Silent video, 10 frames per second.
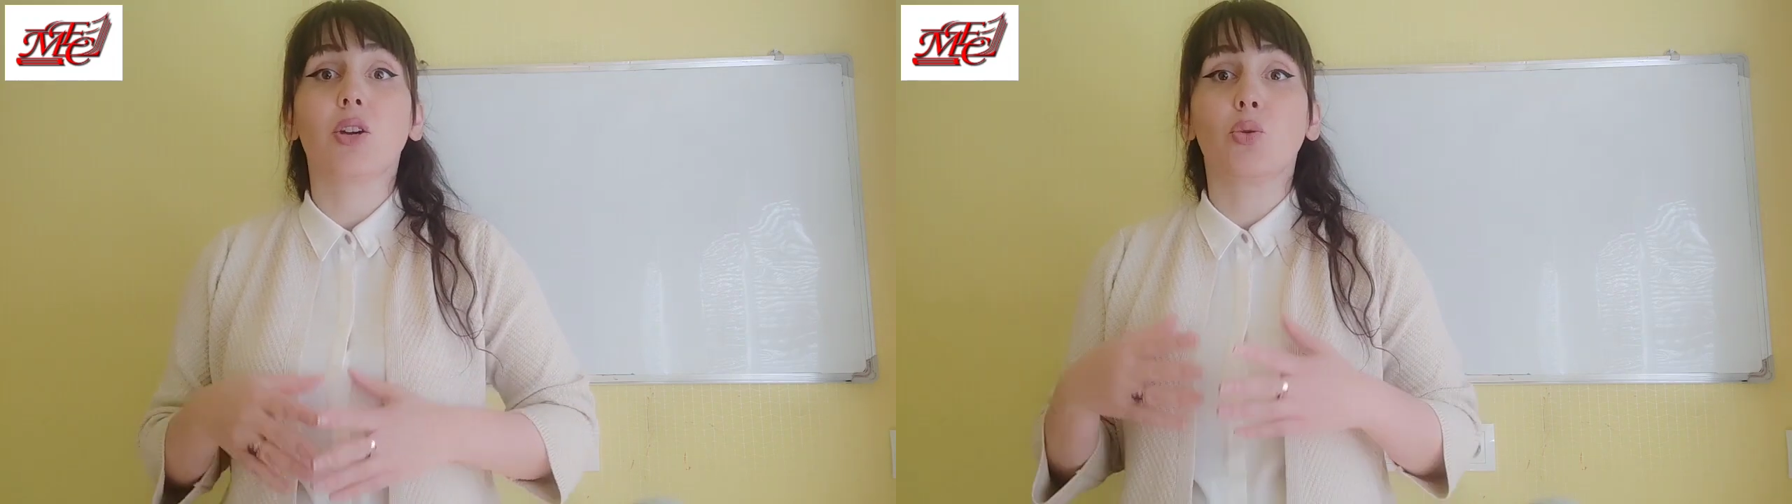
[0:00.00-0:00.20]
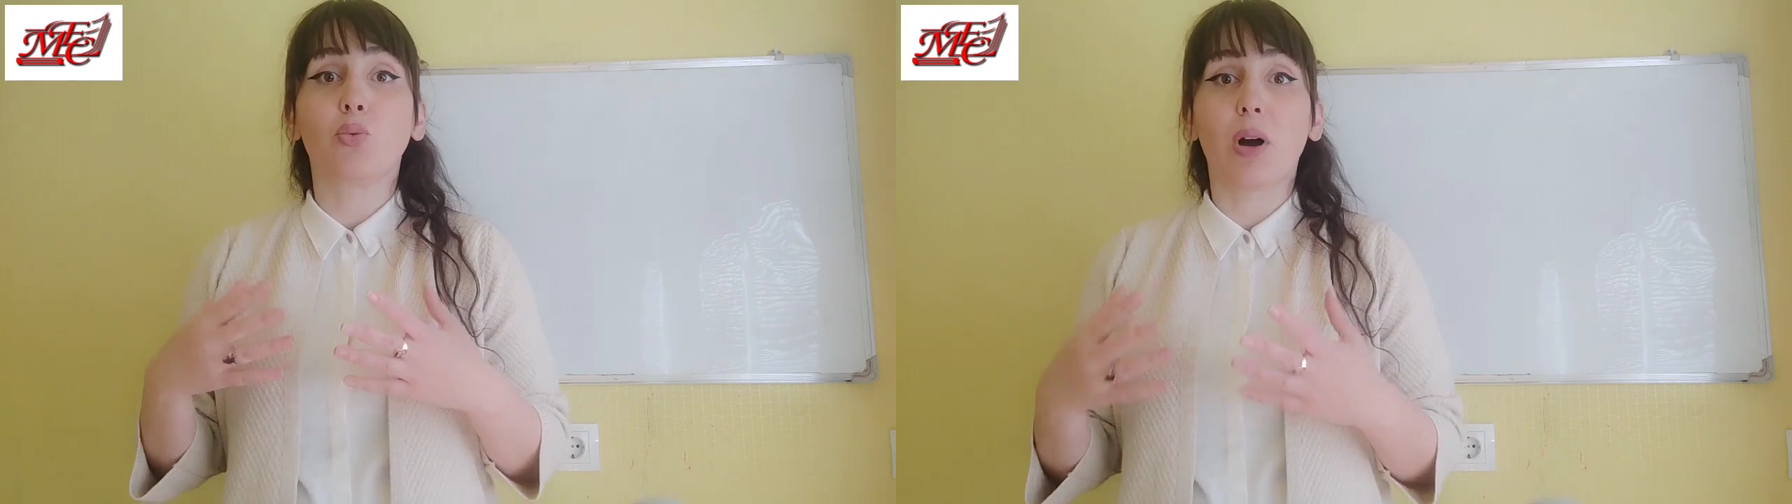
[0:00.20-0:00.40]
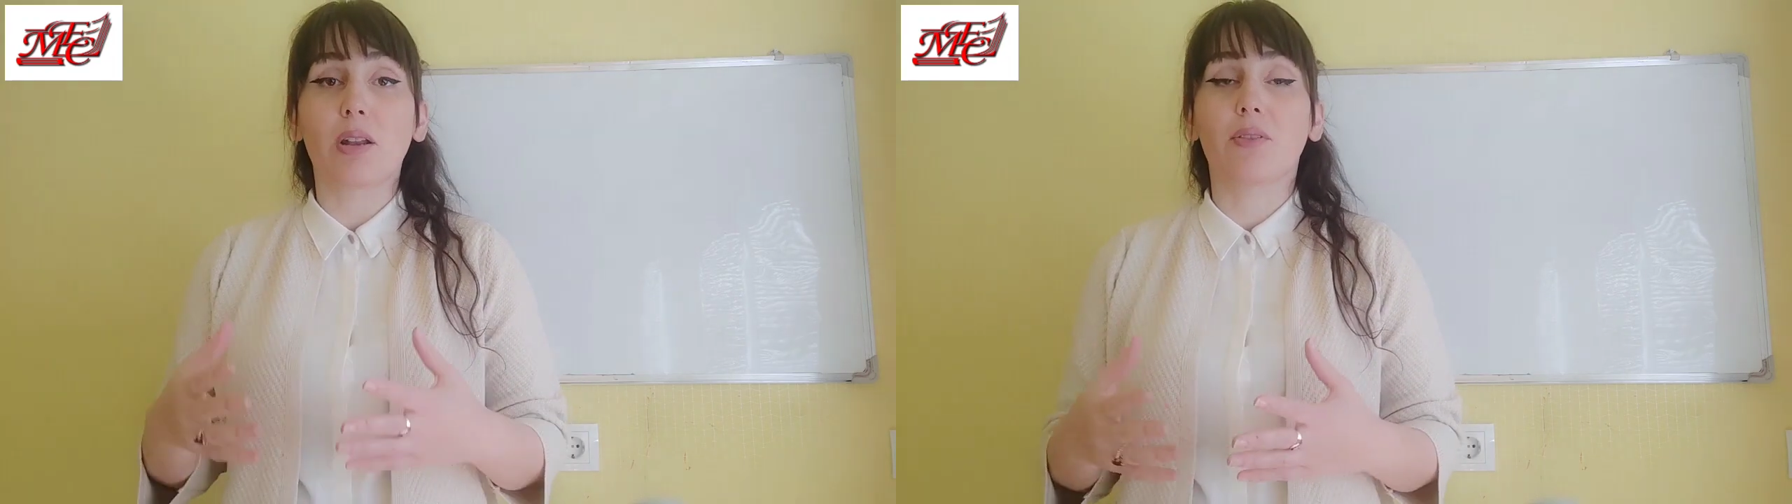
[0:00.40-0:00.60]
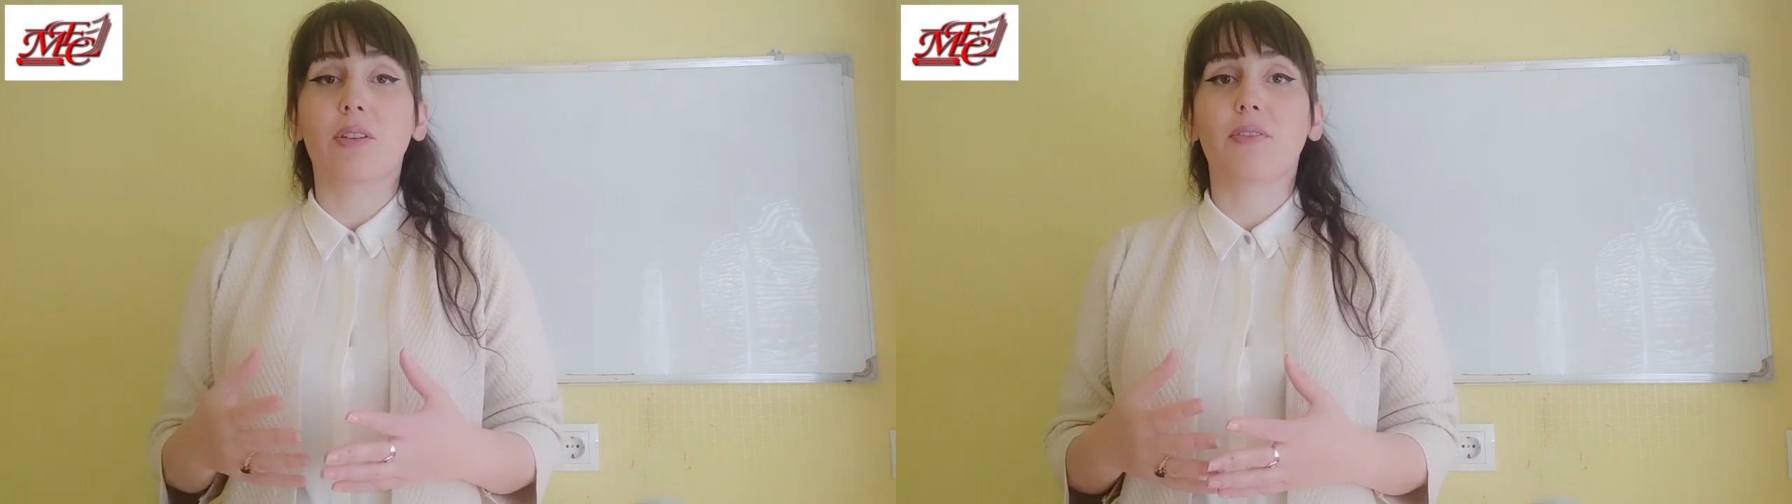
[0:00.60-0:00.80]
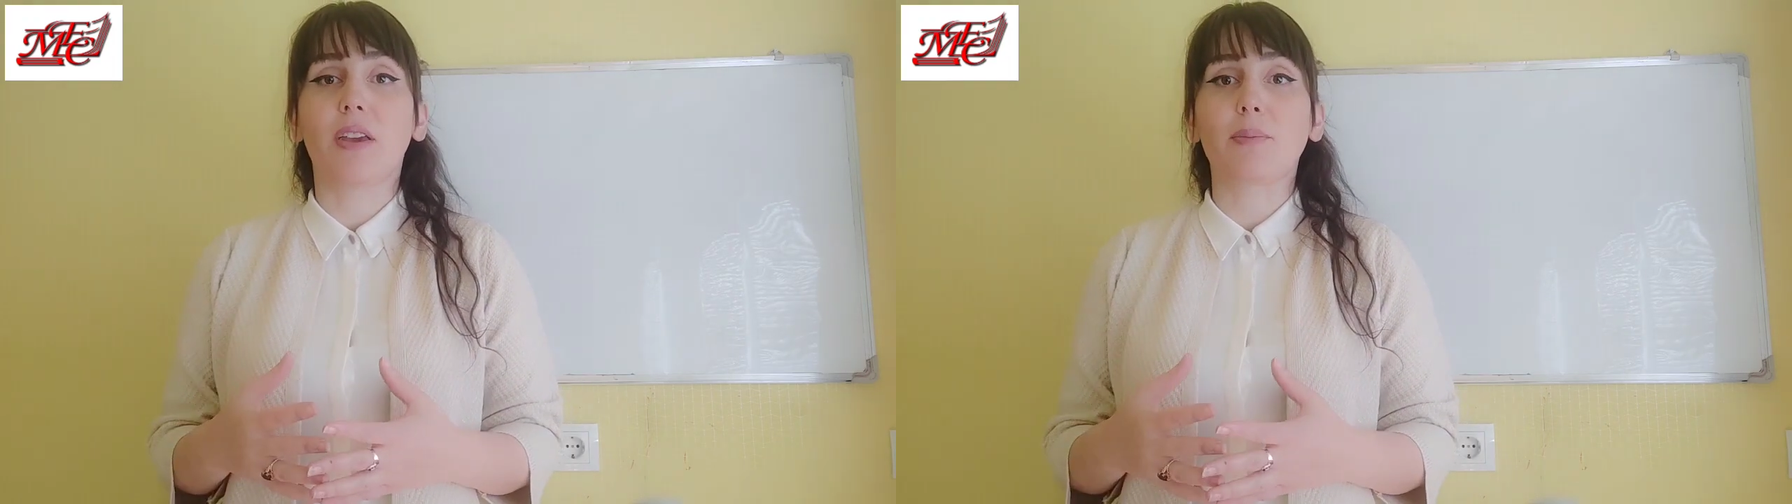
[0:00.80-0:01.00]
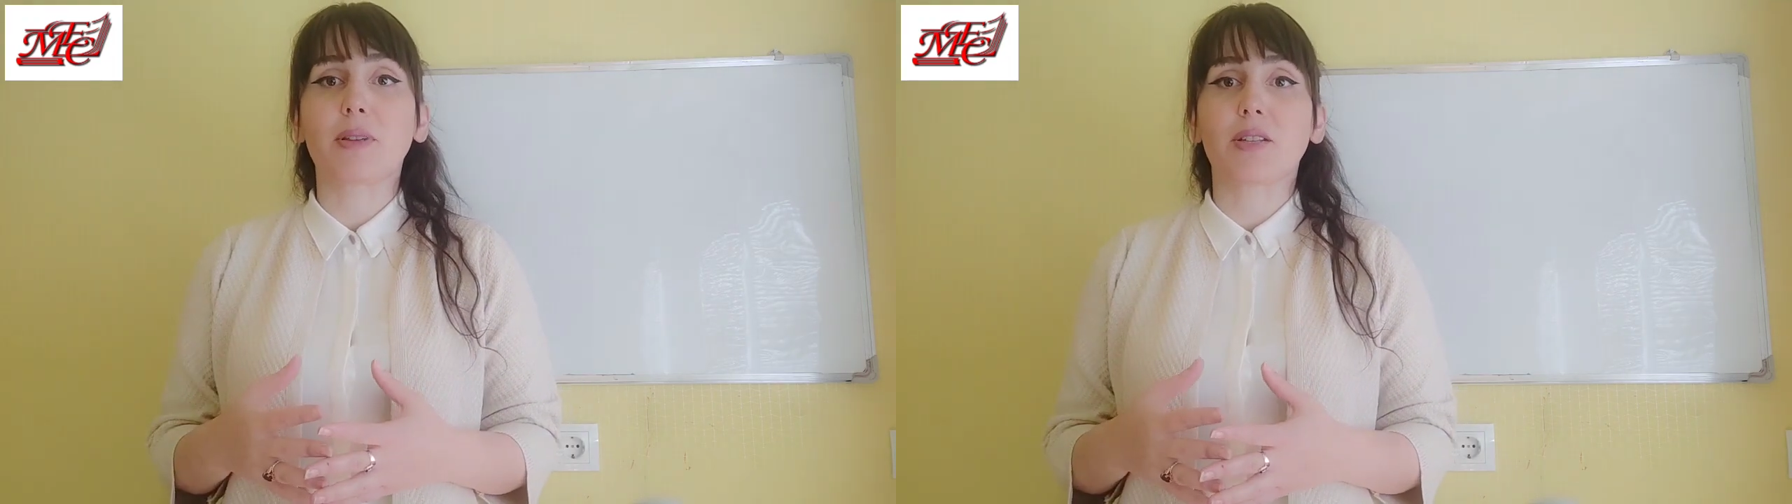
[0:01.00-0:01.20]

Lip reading: one of the famous